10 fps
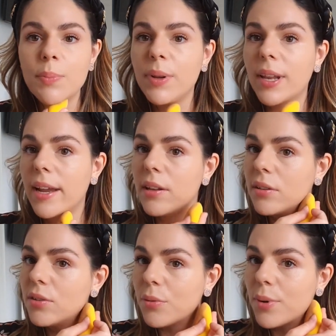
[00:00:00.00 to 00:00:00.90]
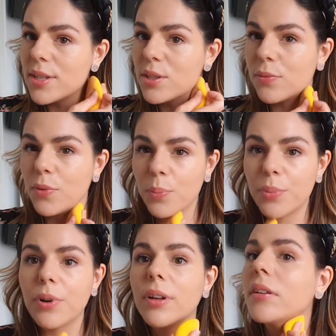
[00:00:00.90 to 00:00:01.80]
blend the rest of your
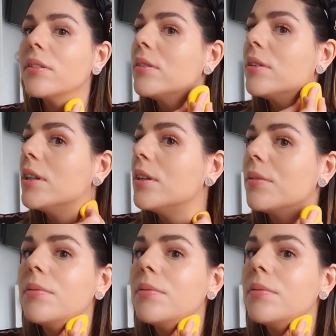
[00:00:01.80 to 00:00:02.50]
product here.